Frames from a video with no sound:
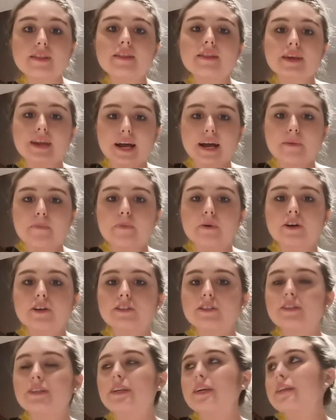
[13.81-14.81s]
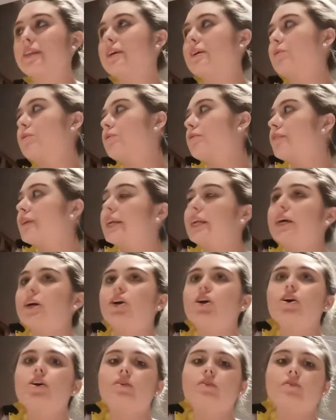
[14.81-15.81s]
that I personally think were
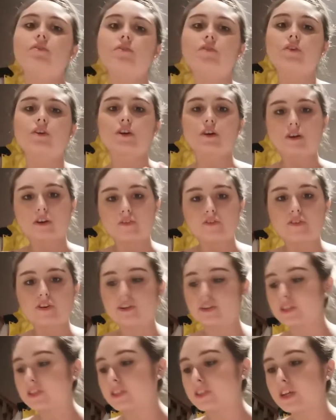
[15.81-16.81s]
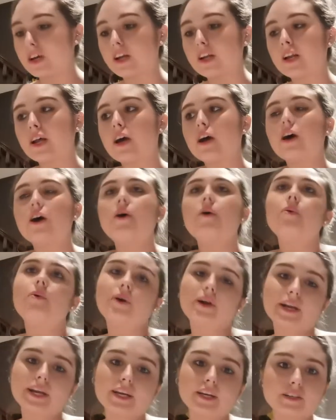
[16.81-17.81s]
really good for our first son,
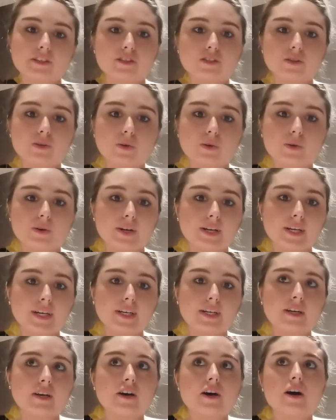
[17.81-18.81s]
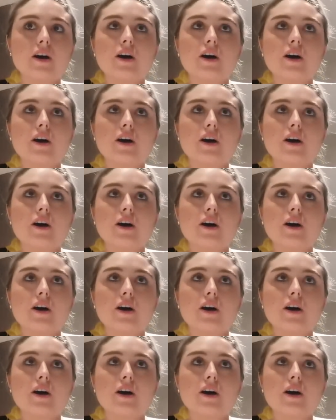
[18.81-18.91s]
what he enjoyed,